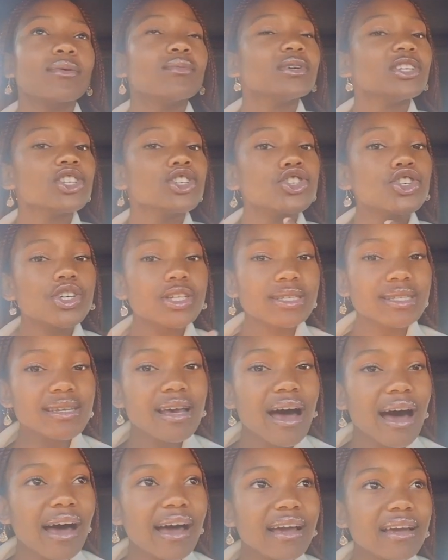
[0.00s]
we should
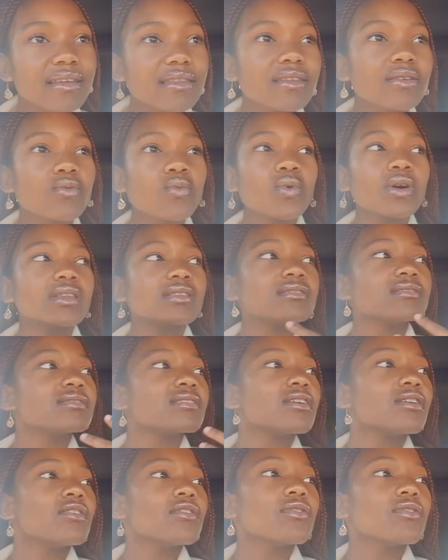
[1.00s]
tithe and what's